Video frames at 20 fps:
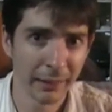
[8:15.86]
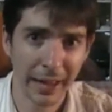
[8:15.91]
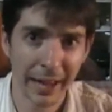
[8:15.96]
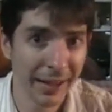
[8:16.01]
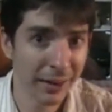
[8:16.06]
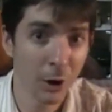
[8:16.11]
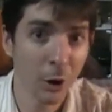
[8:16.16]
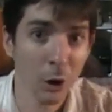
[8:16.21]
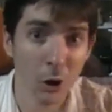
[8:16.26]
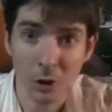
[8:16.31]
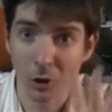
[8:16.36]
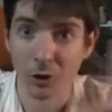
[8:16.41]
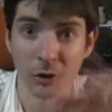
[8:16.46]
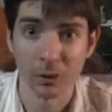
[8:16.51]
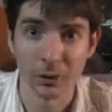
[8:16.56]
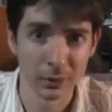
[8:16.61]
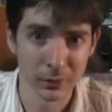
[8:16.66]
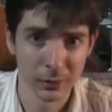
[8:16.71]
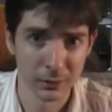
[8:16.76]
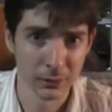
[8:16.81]
At
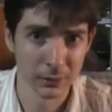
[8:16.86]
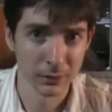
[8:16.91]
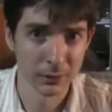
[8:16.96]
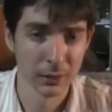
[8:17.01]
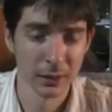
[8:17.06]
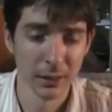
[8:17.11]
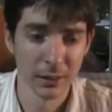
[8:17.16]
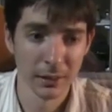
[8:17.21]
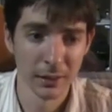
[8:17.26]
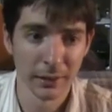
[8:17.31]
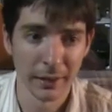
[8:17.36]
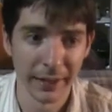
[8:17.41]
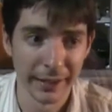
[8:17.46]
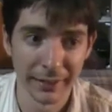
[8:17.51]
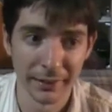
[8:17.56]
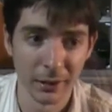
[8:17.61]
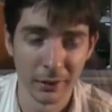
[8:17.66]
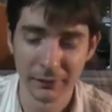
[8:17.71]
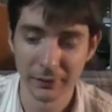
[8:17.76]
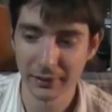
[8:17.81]
all.
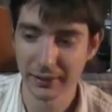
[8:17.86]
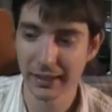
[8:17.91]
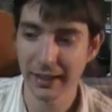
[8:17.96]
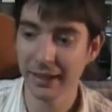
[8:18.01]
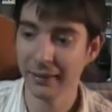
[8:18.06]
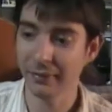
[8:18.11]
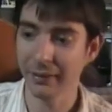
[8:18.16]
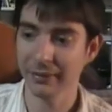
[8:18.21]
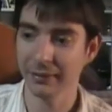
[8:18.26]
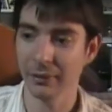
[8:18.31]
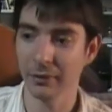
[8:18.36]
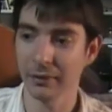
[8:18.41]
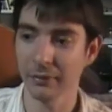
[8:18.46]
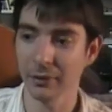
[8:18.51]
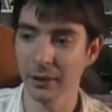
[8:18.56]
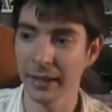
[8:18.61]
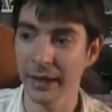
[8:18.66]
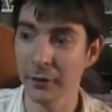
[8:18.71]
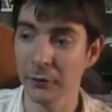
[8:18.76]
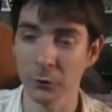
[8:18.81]
And the guy, like,
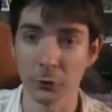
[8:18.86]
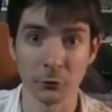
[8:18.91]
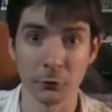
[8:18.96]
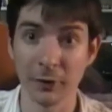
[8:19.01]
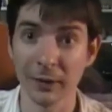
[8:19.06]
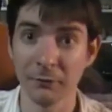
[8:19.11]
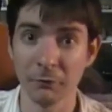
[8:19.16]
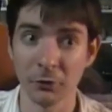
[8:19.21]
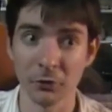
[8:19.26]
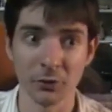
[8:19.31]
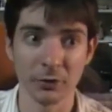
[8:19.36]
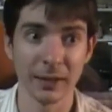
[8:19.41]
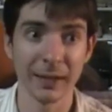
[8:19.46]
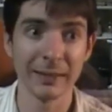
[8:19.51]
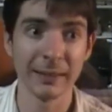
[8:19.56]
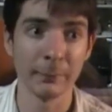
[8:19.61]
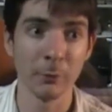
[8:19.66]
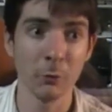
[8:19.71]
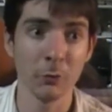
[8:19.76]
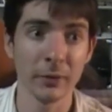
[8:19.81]
the character's very first
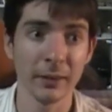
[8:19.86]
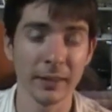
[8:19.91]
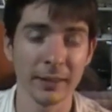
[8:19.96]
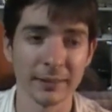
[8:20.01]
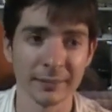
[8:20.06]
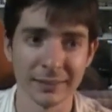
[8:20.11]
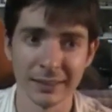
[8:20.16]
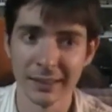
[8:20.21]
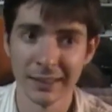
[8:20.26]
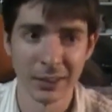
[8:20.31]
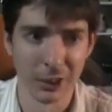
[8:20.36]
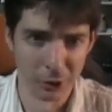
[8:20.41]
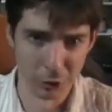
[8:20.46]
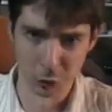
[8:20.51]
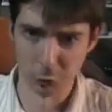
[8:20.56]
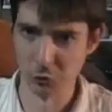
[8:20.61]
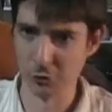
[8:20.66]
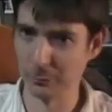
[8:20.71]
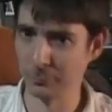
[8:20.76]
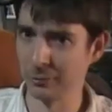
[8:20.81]
line in the movie is, "Are
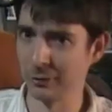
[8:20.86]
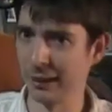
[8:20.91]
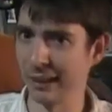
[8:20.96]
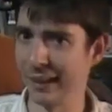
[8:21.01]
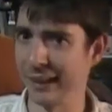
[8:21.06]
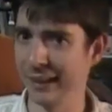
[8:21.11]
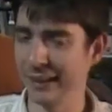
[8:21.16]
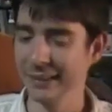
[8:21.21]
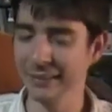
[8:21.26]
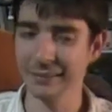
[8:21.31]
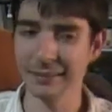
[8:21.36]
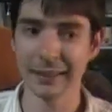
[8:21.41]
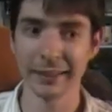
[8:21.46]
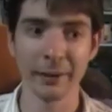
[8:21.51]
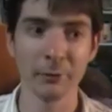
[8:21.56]
you surprised?"